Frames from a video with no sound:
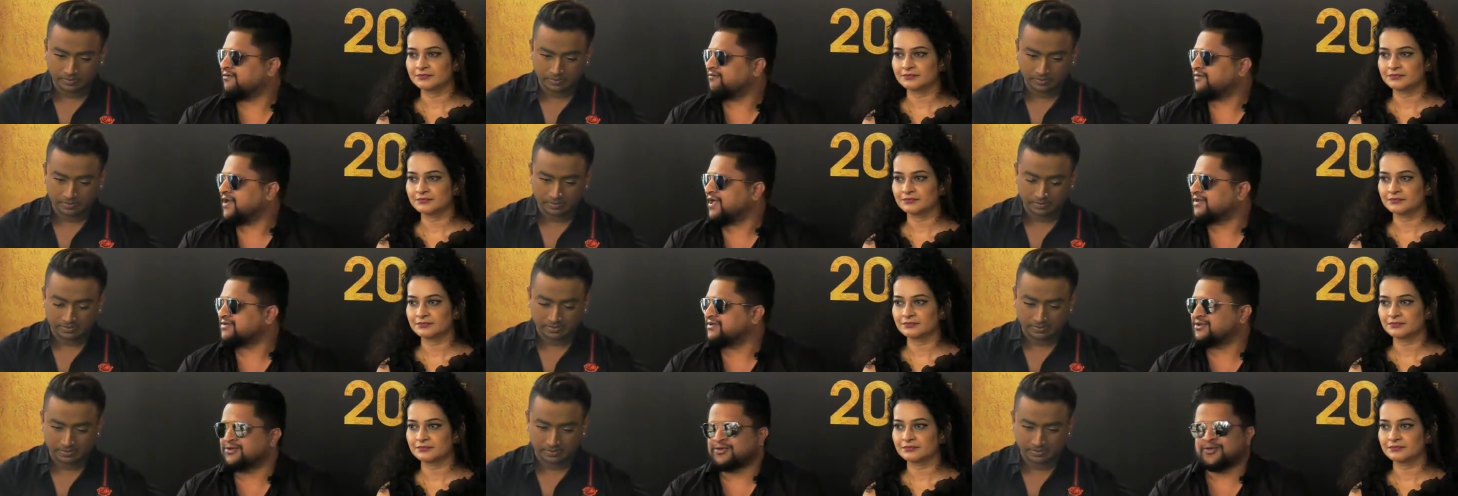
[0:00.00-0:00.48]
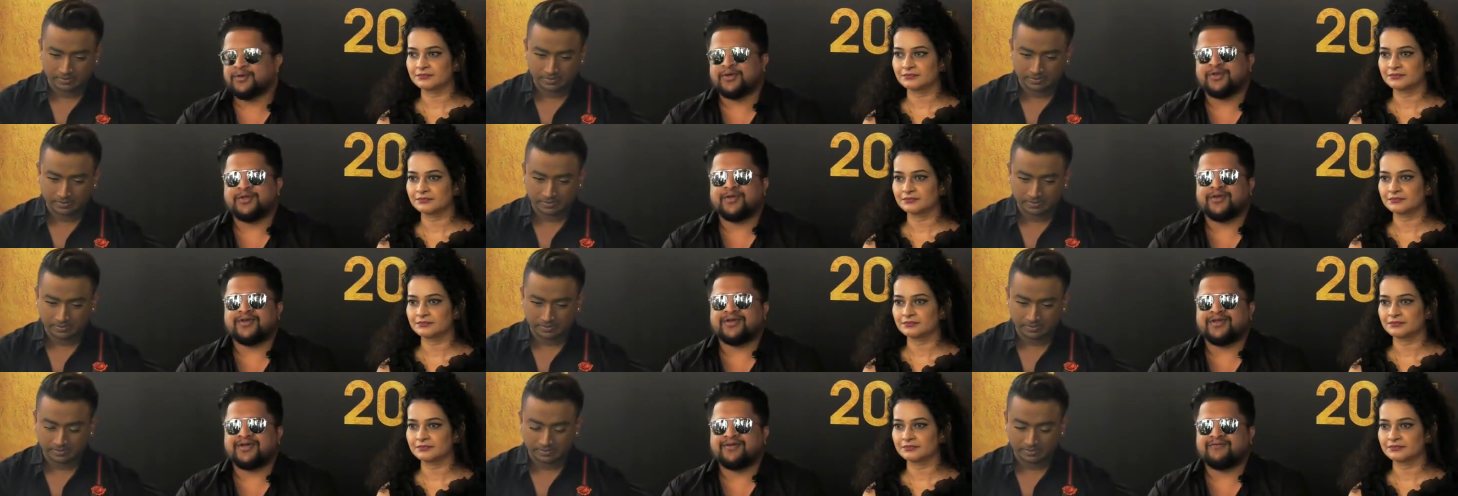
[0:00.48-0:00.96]
Speaker 1: fashion
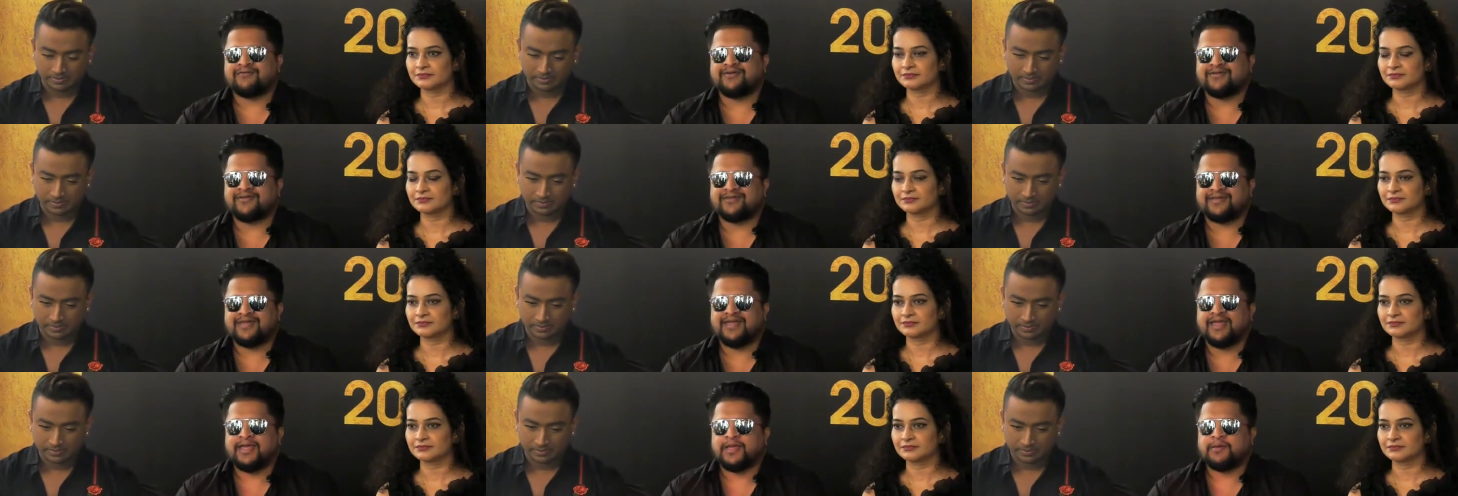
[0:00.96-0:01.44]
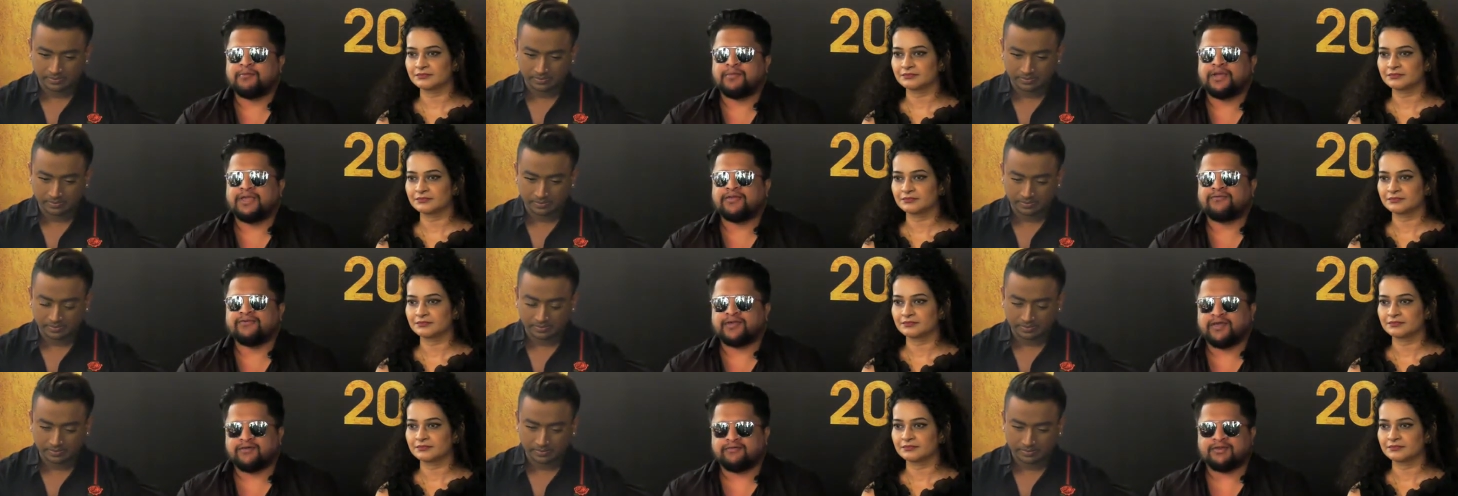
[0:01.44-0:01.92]
choreographer my
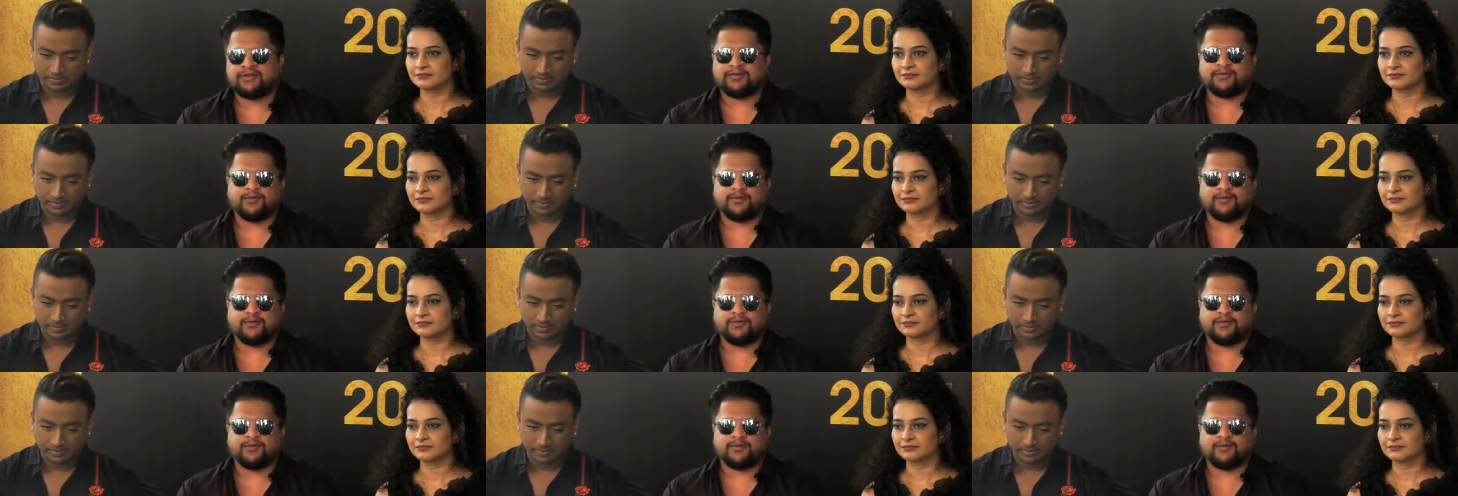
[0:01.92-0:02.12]
favorite